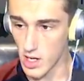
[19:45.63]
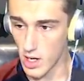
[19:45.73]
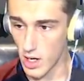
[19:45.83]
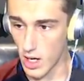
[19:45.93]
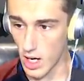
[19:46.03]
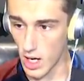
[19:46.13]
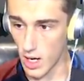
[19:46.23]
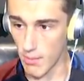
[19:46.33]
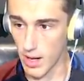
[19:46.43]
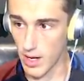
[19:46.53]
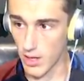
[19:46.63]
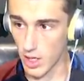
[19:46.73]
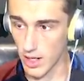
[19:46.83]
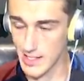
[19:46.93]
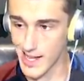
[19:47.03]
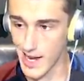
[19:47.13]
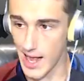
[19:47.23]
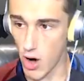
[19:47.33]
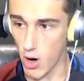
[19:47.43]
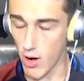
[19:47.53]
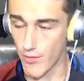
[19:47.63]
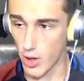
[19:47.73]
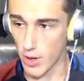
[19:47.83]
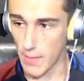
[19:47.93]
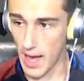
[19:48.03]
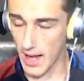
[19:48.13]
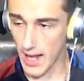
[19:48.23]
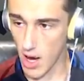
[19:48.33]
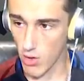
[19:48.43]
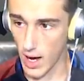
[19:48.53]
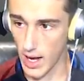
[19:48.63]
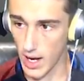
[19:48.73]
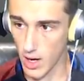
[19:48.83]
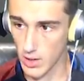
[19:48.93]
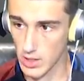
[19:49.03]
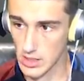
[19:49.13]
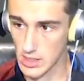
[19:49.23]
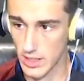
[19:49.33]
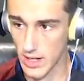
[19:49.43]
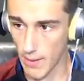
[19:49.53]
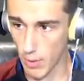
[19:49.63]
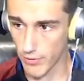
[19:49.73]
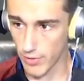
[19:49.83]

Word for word: Um, and then you're going to sign out of your main account right here, which is the top one for